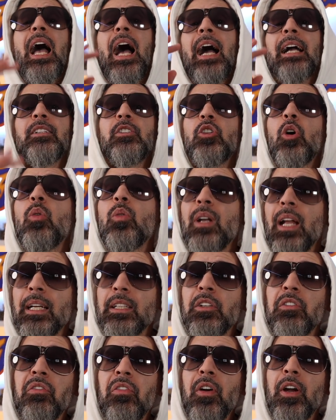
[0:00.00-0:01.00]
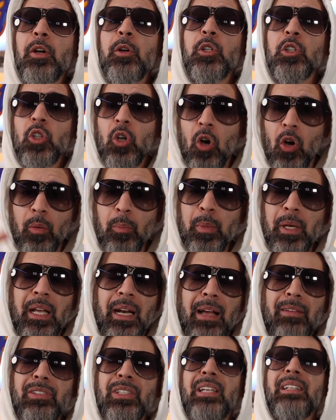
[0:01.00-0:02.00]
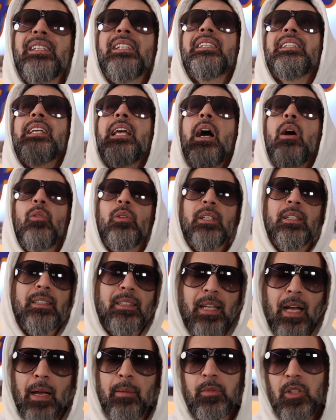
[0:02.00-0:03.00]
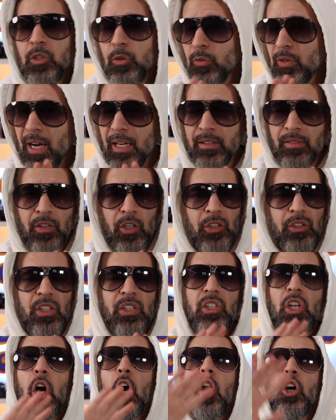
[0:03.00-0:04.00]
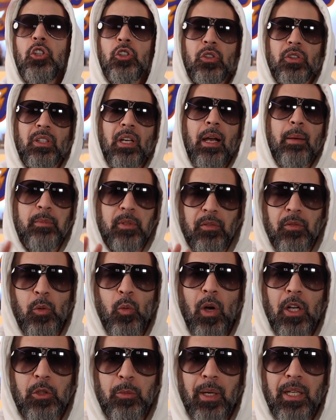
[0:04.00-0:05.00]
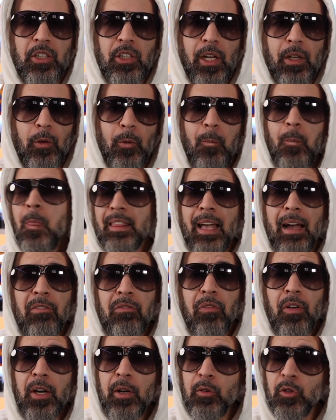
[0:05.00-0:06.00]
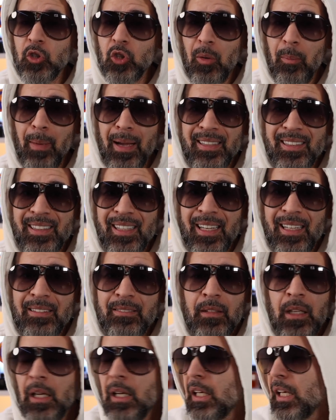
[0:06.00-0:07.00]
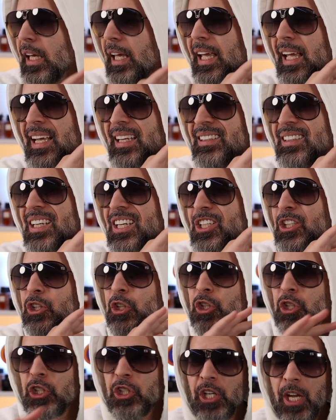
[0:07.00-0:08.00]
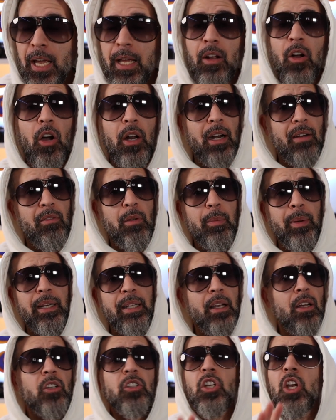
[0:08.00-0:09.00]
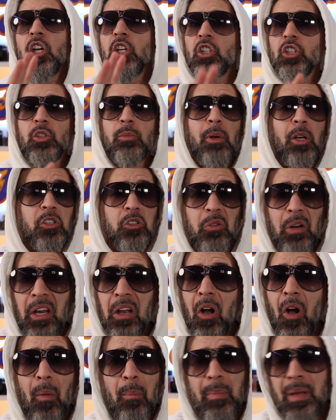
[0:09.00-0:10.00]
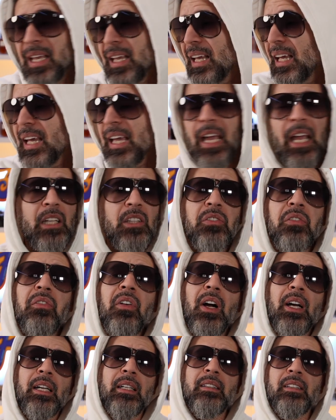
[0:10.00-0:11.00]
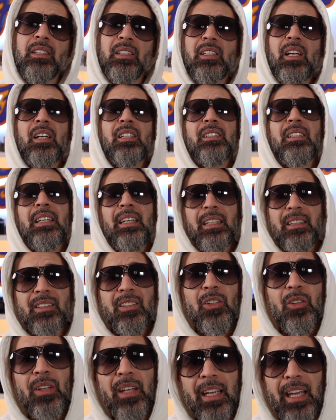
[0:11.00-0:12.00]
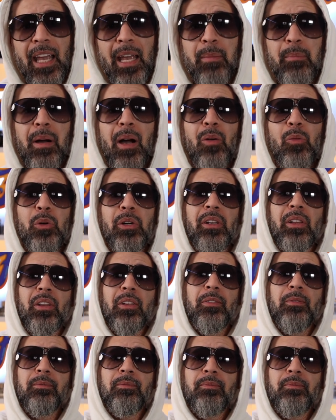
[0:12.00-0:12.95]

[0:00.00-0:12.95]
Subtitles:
I don't like the fragrance on me. And I've said this countless times, and you guys have heard this 100 times if you watch my channel. That fragrance on my skin is shit. On everybody else, smells great. On me, it's fucking disgusting. Until they came out with